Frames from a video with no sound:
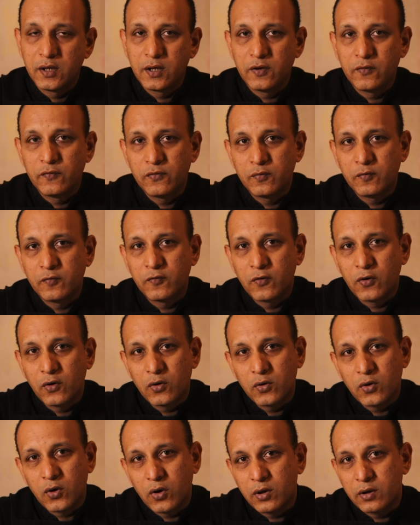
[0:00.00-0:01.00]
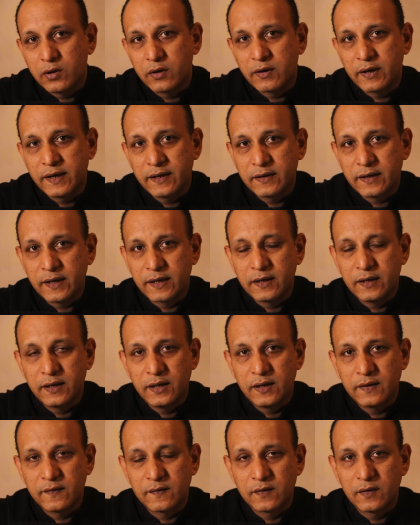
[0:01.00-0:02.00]
if you follow all the right
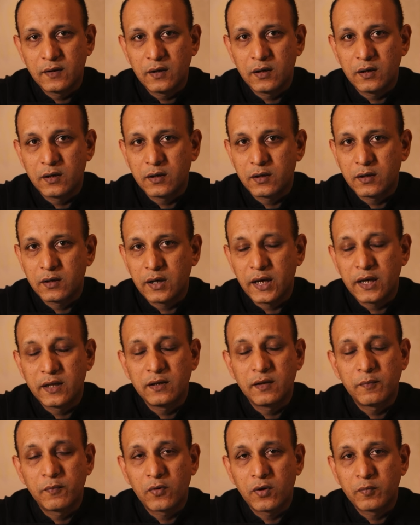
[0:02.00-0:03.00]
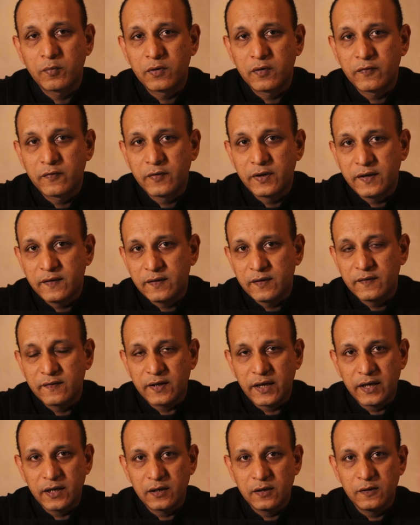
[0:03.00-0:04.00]
techniques and the proper freezing
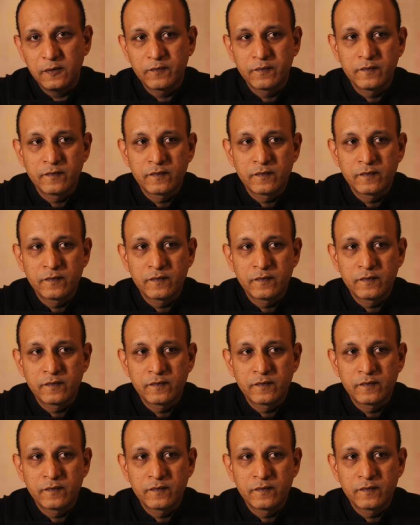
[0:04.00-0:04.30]
cycle.